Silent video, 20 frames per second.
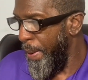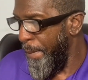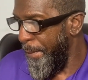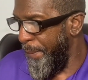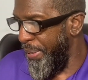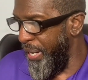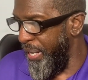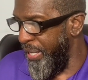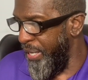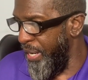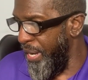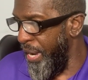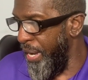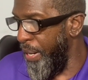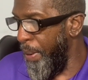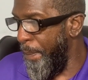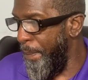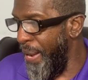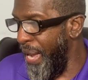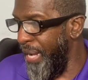Peter, an
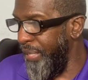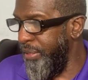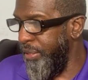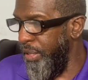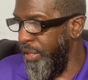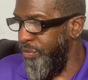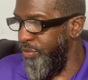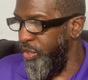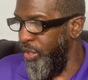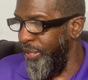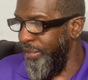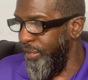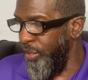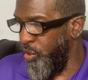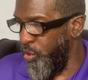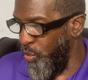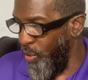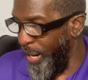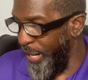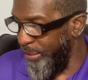apostle of
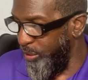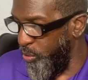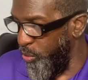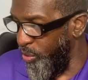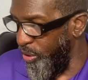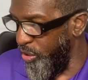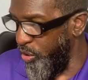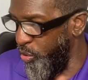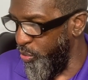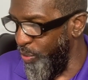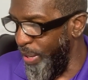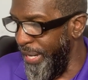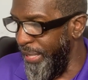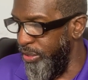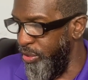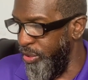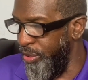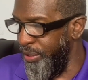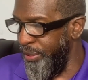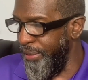Jesus Christ, to the
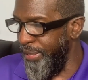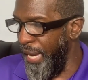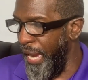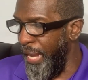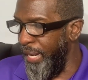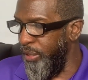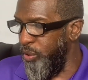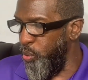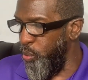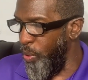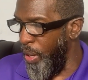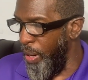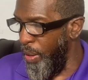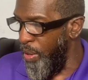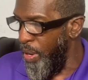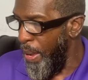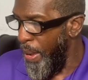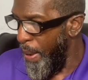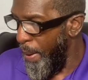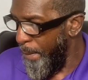strangers scattered
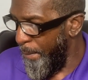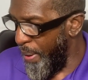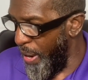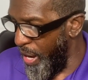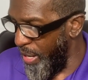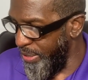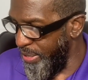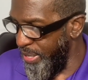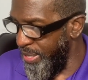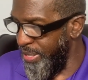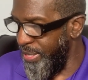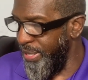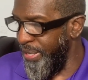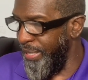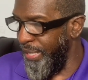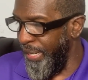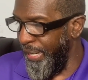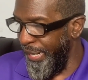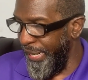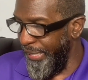throughout Pontus,
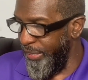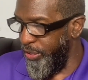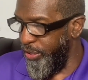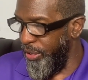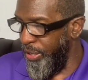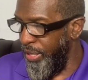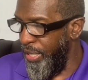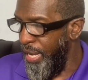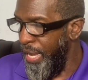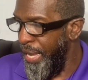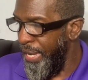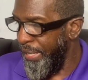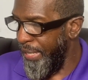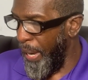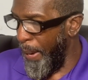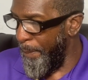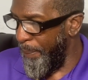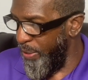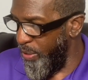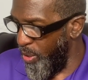Galatia,
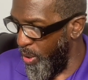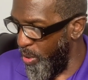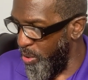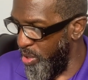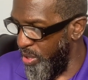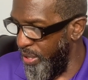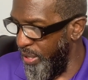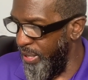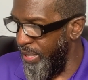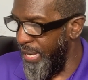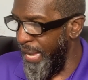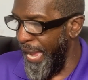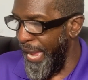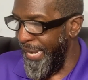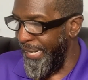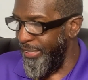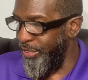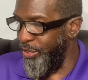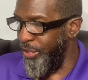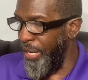Cappadocia,
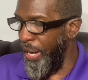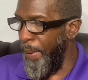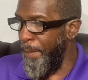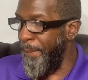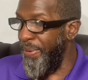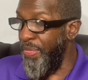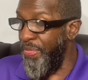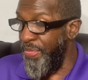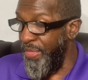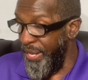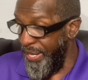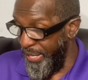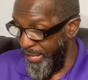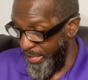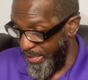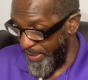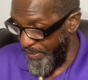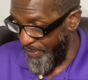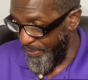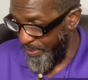Asia, and
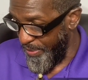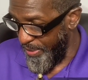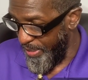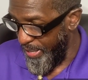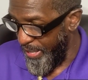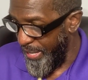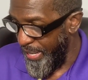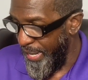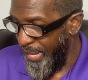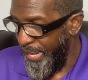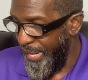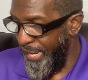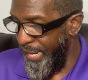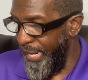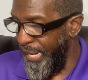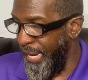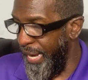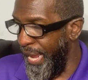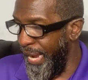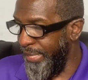Bithynia,
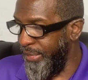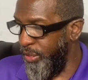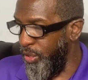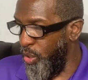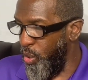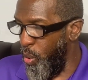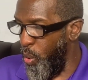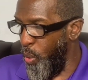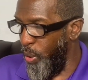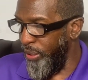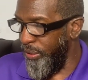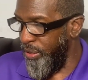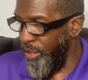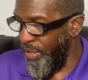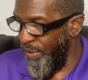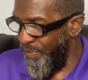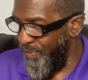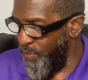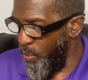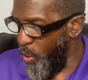elect according to
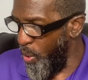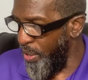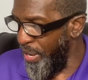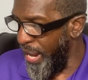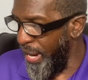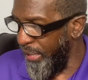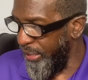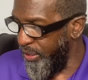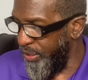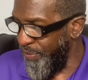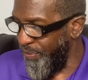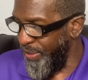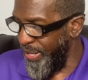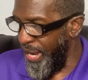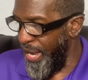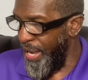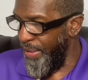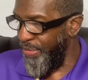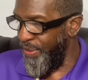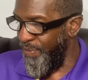the foreknowledge of
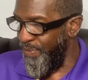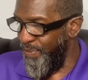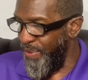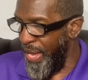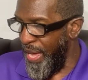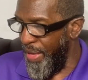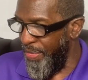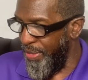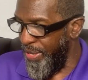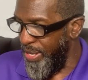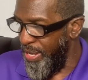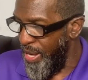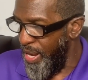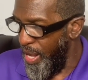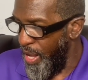God the Father,